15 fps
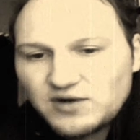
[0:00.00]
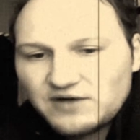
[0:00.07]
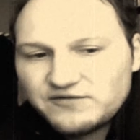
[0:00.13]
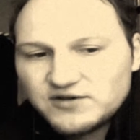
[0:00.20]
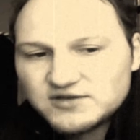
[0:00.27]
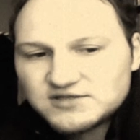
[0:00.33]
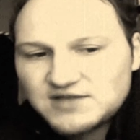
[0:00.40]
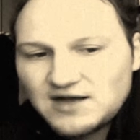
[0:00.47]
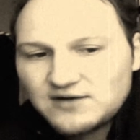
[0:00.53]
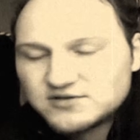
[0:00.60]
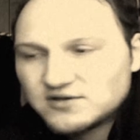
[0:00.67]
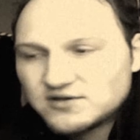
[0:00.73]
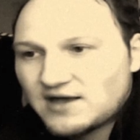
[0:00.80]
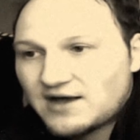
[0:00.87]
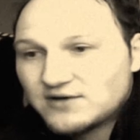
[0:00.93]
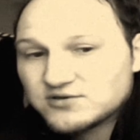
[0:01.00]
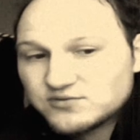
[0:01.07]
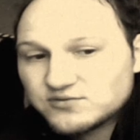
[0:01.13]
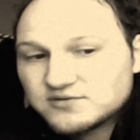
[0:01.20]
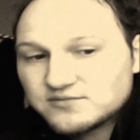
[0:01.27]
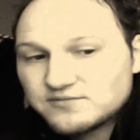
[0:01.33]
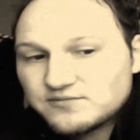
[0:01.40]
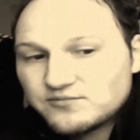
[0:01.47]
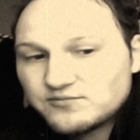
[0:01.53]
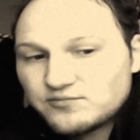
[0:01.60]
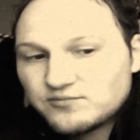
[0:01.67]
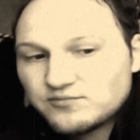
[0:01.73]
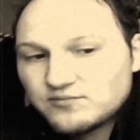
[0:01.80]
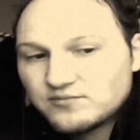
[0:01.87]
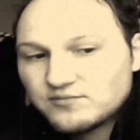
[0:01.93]
our first house, and the house was
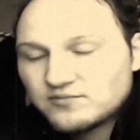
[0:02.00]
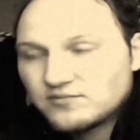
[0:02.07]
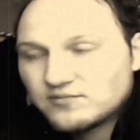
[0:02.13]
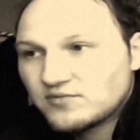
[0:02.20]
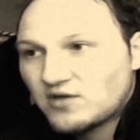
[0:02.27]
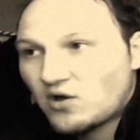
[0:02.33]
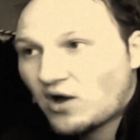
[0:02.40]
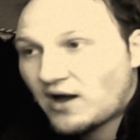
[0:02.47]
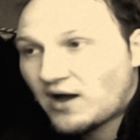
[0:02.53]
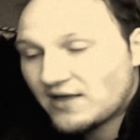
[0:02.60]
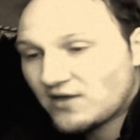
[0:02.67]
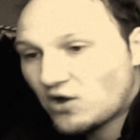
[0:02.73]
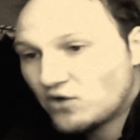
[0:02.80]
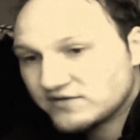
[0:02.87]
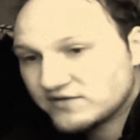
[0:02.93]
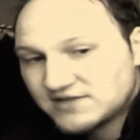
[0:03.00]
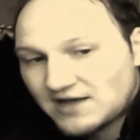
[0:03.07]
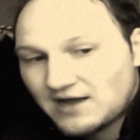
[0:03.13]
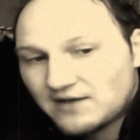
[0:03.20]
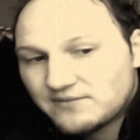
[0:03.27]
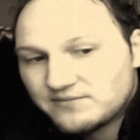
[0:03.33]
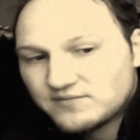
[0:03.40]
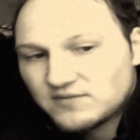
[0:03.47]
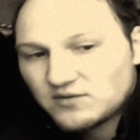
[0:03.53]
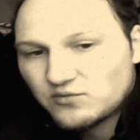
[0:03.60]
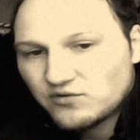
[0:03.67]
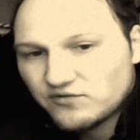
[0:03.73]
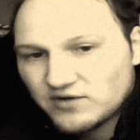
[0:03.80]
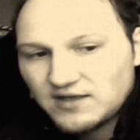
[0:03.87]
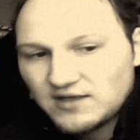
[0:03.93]
over time
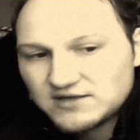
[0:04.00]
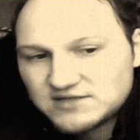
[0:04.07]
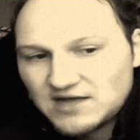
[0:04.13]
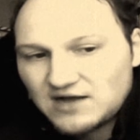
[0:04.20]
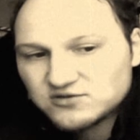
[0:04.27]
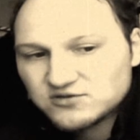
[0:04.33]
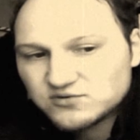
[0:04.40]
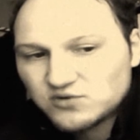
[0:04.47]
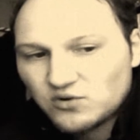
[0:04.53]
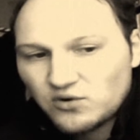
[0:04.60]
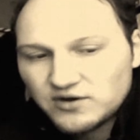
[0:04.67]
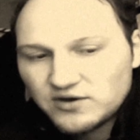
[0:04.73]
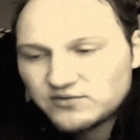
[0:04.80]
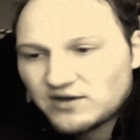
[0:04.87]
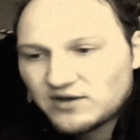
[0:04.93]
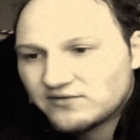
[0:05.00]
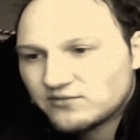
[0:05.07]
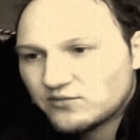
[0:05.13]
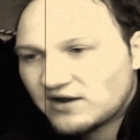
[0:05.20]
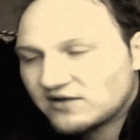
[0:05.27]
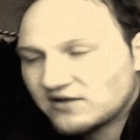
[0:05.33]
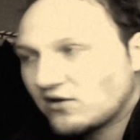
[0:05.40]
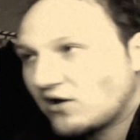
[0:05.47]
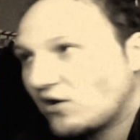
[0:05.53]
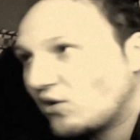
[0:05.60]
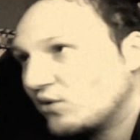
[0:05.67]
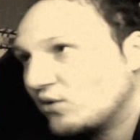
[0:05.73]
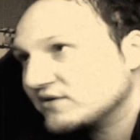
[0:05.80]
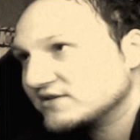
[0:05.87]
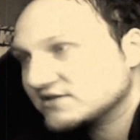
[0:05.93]
we realised the house was haunted. We had a lot of
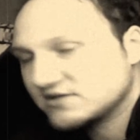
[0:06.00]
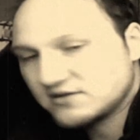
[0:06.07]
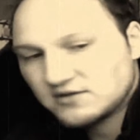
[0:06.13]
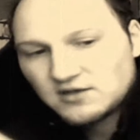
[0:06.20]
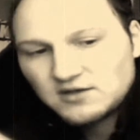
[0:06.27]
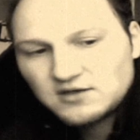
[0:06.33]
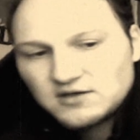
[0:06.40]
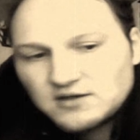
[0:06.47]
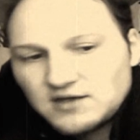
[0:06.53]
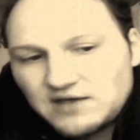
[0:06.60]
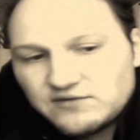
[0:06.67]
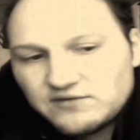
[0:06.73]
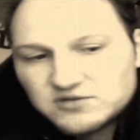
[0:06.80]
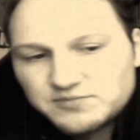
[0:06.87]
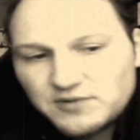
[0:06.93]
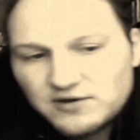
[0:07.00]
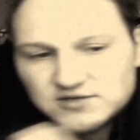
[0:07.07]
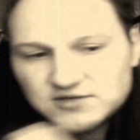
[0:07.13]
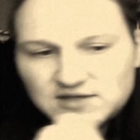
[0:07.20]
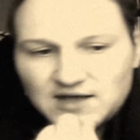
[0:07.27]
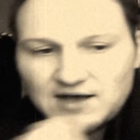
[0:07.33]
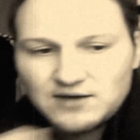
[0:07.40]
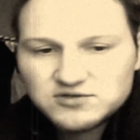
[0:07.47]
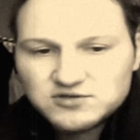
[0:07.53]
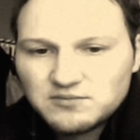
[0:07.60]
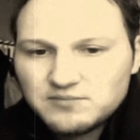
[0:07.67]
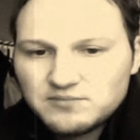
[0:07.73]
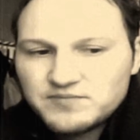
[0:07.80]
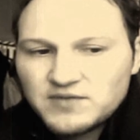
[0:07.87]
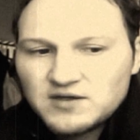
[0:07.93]
hauntings and evil spirits in the house.
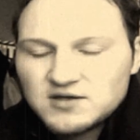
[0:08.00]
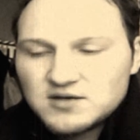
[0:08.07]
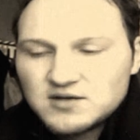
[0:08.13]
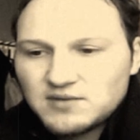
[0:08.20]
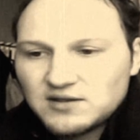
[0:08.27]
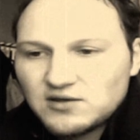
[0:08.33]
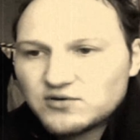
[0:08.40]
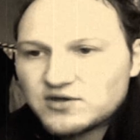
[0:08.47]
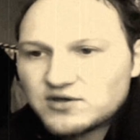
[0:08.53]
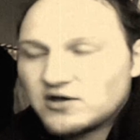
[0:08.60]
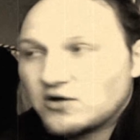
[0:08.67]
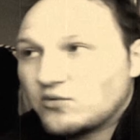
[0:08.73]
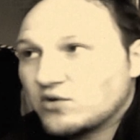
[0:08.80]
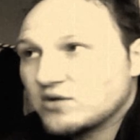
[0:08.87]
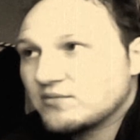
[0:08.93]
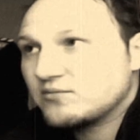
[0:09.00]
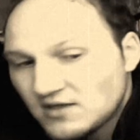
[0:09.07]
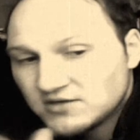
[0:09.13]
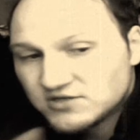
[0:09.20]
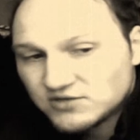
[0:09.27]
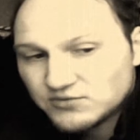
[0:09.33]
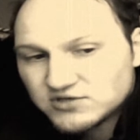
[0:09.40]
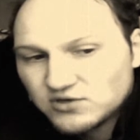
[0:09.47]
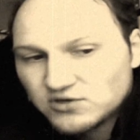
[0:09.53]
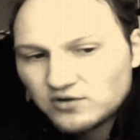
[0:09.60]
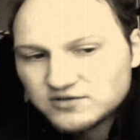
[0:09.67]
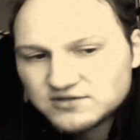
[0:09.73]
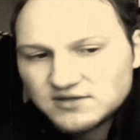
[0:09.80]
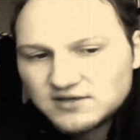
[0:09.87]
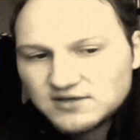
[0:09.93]
And my little girl, when she would
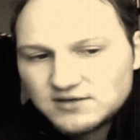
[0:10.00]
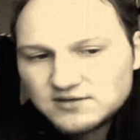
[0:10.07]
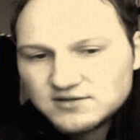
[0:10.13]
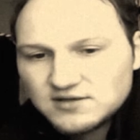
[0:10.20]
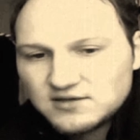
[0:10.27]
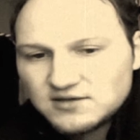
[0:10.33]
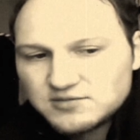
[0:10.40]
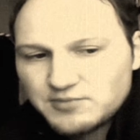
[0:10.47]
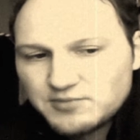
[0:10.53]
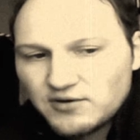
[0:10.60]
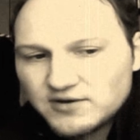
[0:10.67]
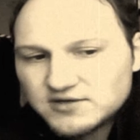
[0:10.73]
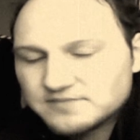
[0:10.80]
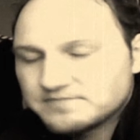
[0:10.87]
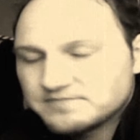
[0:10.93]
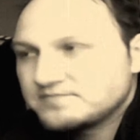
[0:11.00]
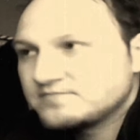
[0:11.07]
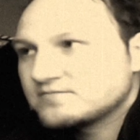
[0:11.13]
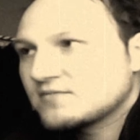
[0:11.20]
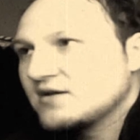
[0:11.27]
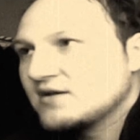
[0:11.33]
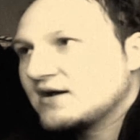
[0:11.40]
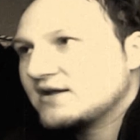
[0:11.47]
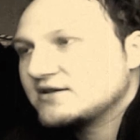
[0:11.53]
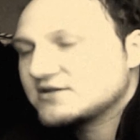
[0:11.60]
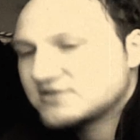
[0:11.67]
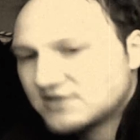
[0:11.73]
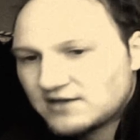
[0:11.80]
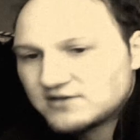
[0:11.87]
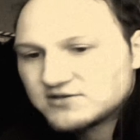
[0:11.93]
talk to the spirits, I used
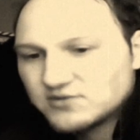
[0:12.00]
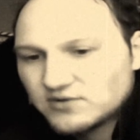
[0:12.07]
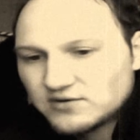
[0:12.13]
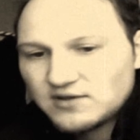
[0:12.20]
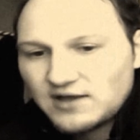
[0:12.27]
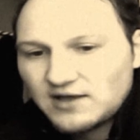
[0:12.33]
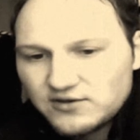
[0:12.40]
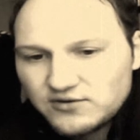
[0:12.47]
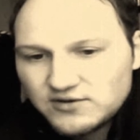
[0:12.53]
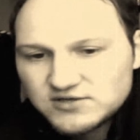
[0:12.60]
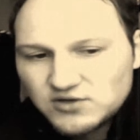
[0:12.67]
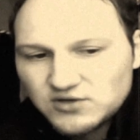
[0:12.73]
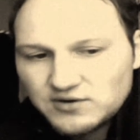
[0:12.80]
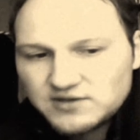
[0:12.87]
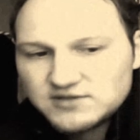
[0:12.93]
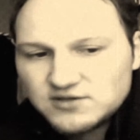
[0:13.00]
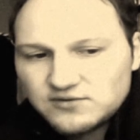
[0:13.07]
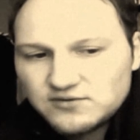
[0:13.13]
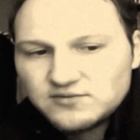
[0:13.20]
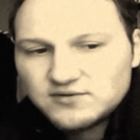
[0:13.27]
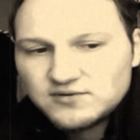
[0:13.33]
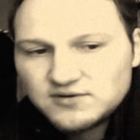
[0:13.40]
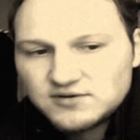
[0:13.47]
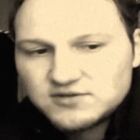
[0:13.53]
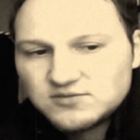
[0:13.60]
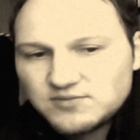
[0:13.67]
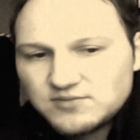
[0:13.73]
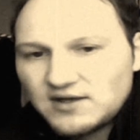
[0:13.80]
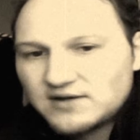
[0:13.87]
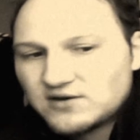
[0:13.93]
to say to her, like, who are you talking to? She'd
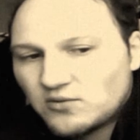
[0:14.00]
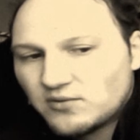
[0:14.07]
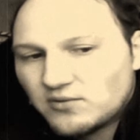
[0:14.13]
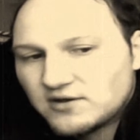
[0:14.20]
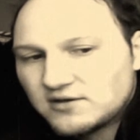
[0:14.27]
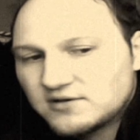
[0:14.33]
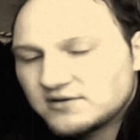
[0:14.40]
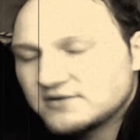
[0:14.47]
be like, nobody.